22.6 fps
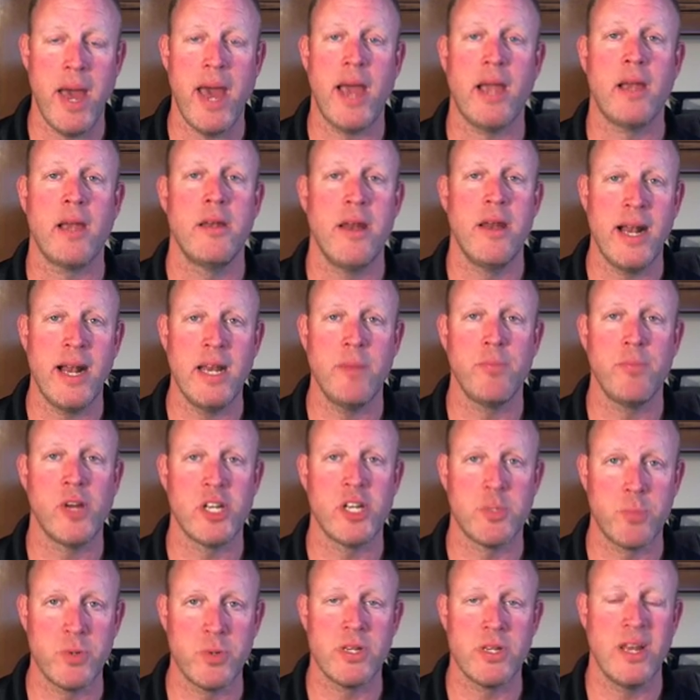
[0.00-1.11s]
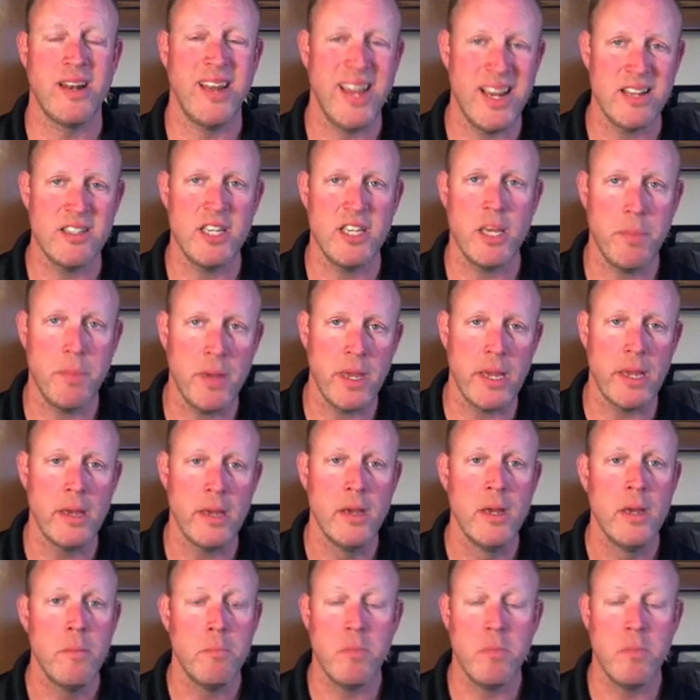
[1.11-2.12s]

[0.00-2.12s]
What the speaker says: back 90+% ATP.